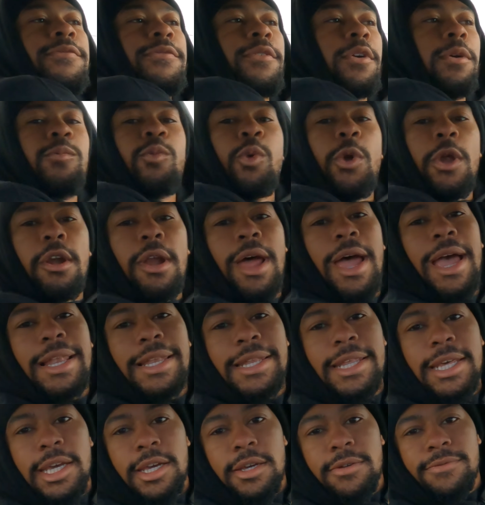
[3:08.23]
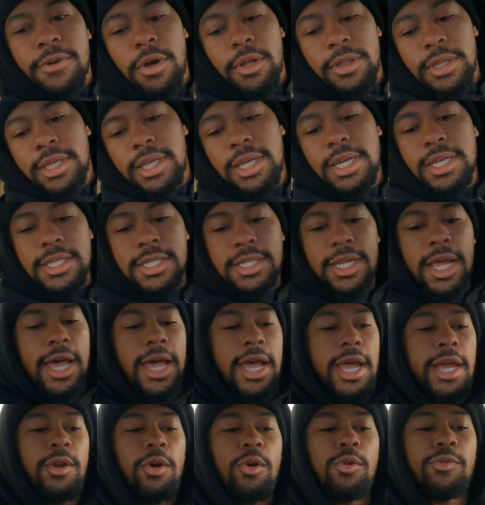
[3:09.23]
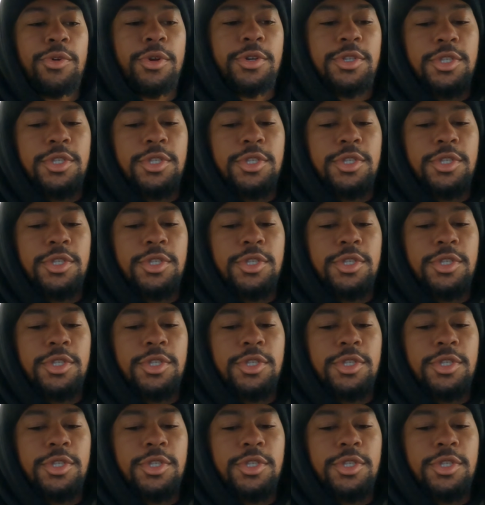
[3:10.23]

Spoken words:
from where I live on the east side over